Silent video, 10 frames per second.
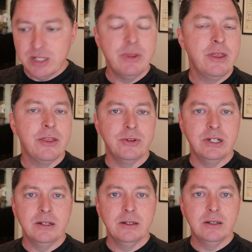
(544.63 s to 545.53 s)
Timothy
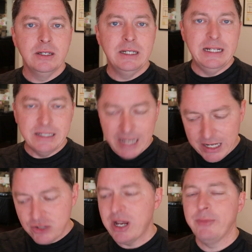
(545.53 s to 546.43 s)
3 and
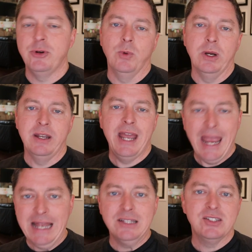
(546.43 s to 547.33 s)
Titus chapter 1,
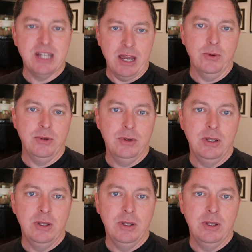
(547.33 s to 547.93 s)
hands down.